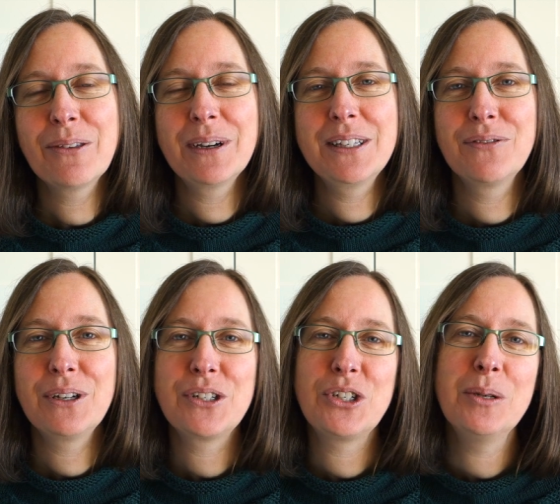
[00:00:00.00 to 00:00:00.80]
Threads
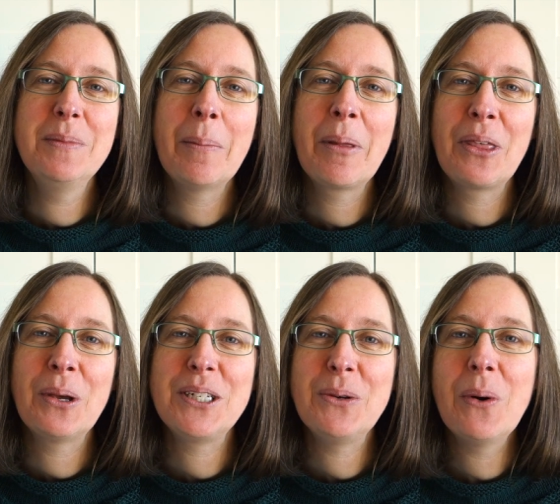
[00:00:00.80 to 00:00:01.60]
FlossTube number
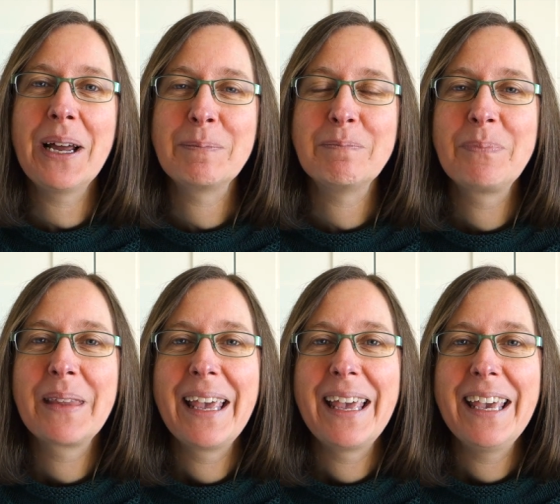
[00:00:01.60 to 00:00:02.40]
31.
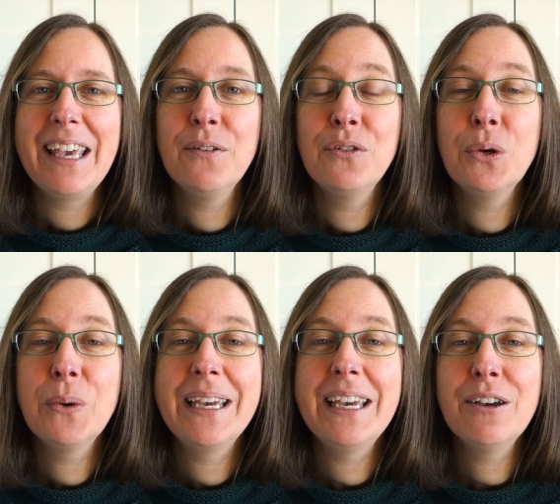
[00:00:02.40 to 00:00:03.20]
If you
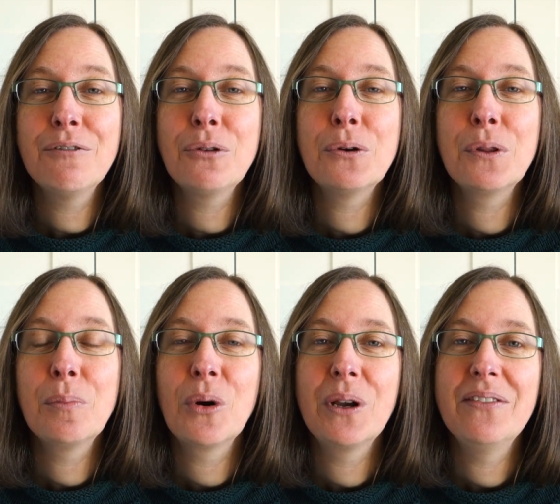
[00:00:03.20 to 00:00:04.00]
were here for the
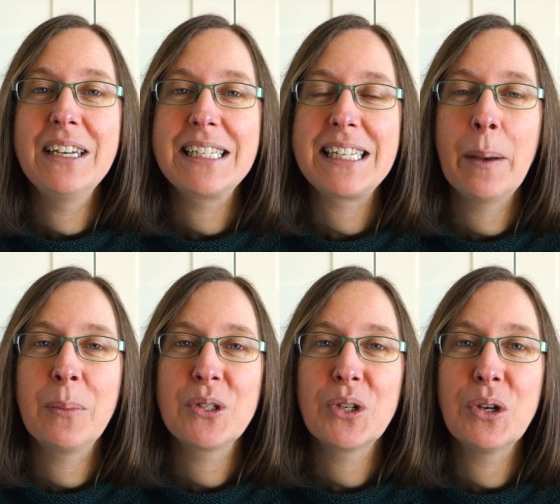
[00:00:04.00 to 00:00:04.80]
previous
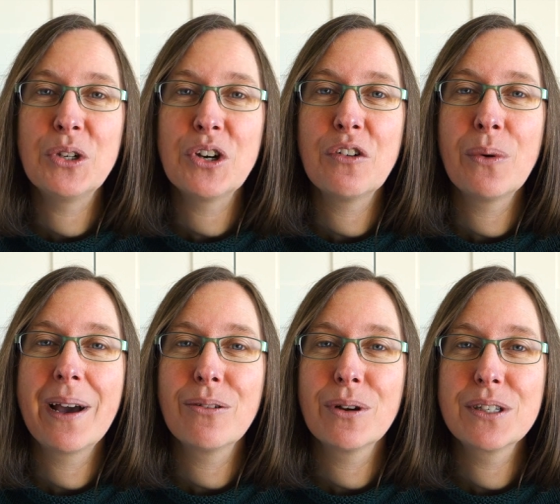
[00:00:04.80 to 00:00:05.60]
episode of
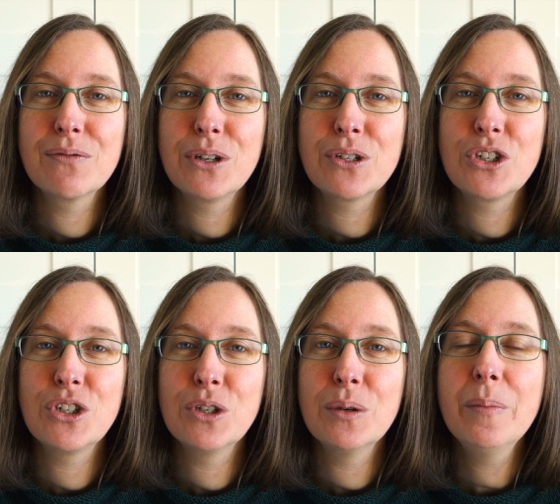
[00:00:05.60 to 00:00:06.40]
White Threads
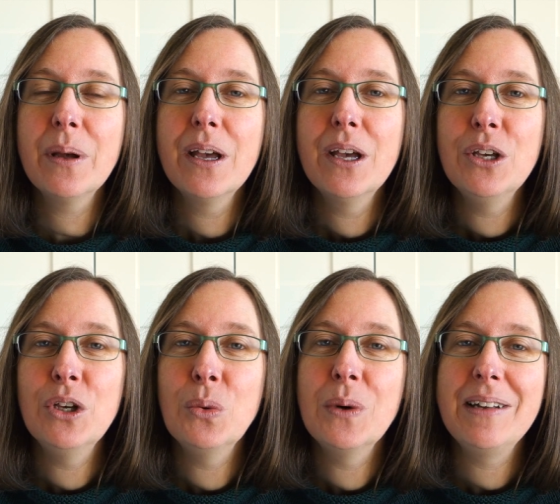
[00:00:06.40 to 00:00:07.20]
FlossTube,
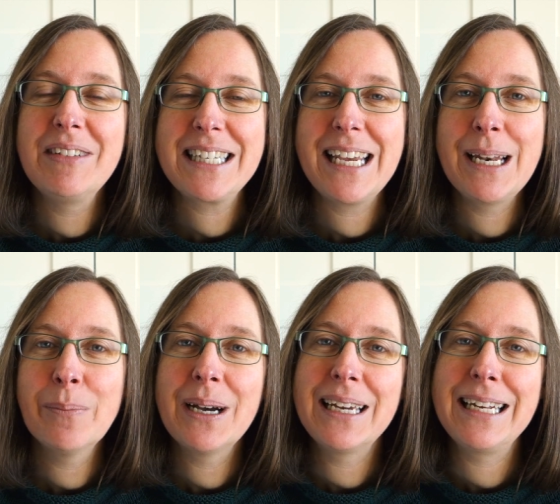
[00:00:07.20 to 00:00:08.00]
you will have seen
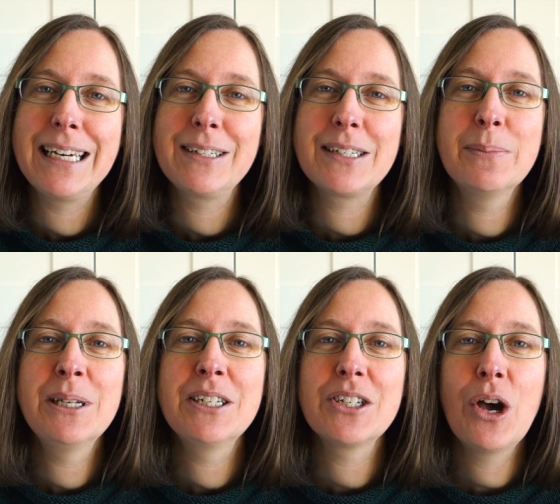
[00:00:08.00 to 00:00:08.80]
my
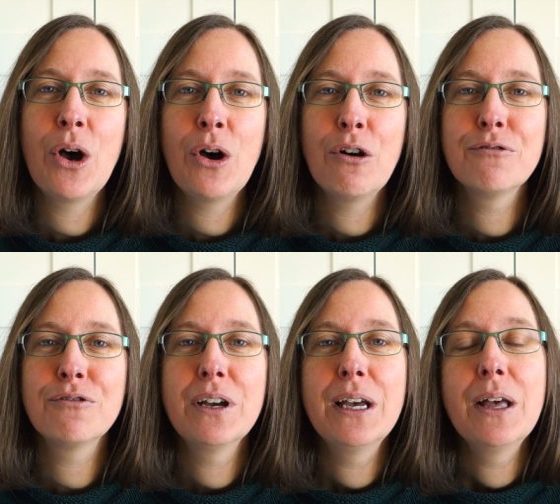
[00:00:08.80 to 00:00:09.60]
announcement
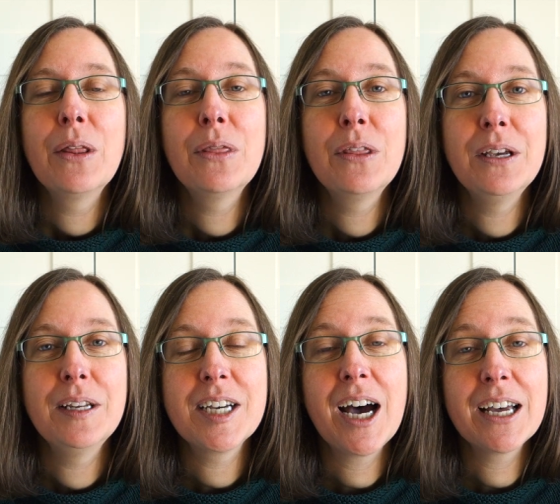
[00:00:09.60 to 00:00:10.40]
of
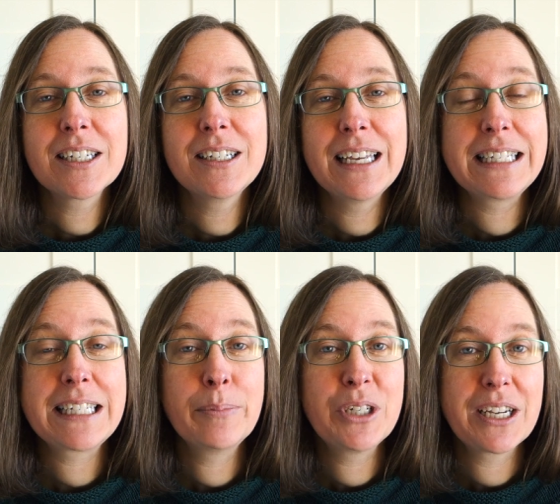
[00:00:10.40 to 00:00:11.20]
the title and
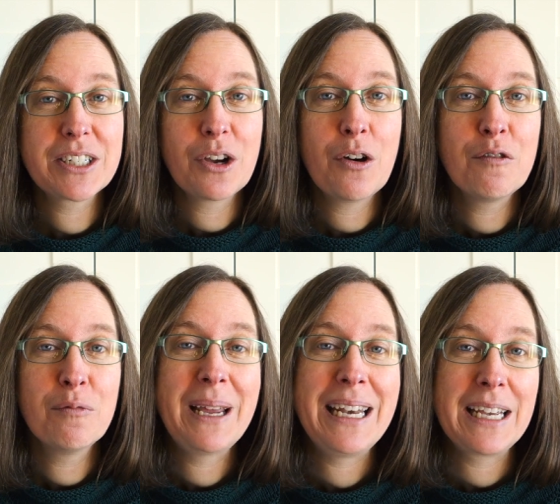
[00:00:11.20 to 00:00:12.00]
subject of
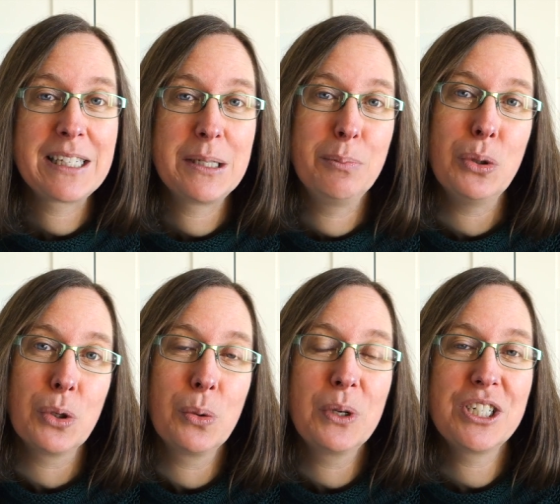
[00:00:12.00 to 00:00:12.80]
my next
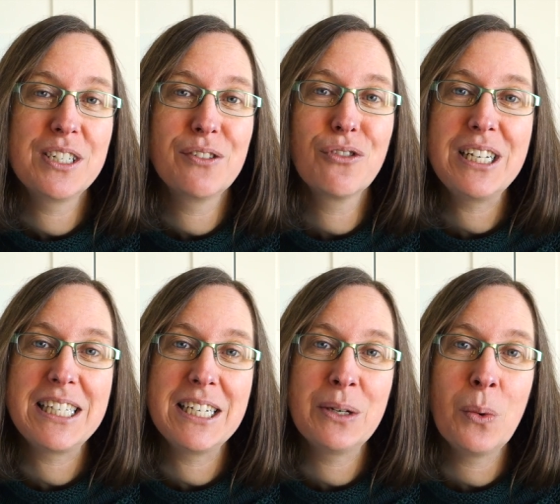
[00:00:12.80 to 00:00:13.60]
book, which is
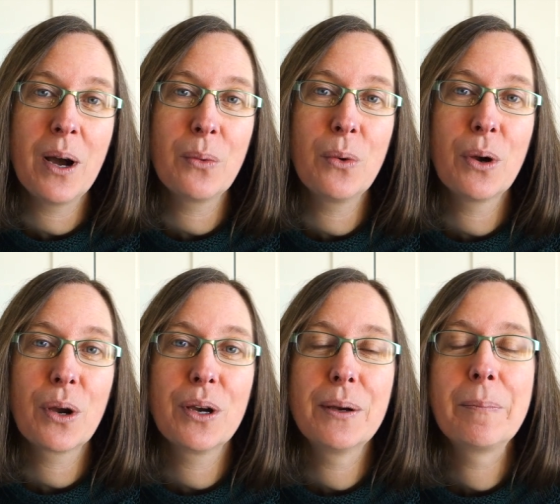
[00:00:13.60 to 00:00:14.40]
Frisian White Work.